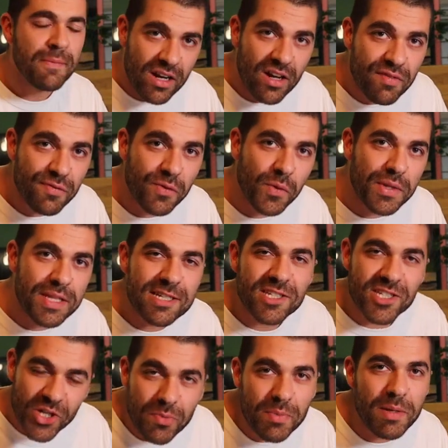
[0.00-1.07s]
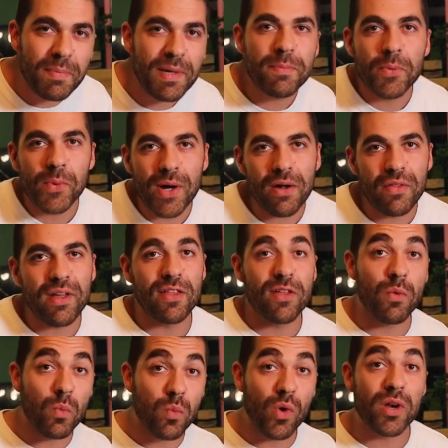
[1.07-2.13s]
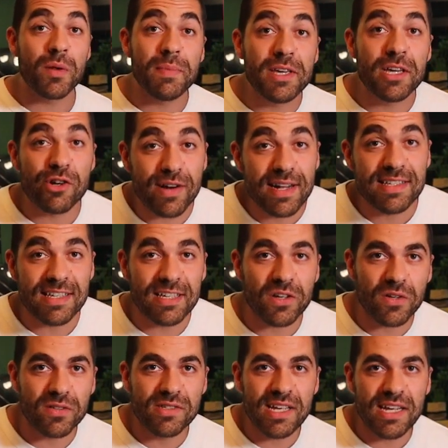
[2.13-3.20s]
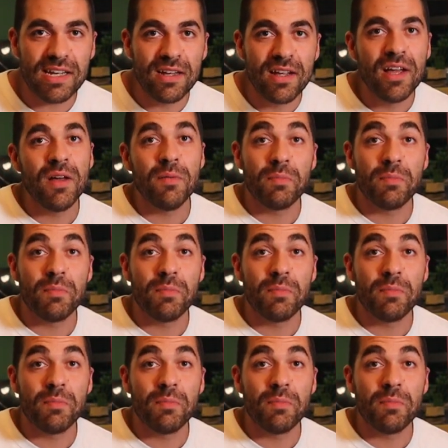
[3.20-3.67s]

And I thought there's so many people out there that want to be creating content,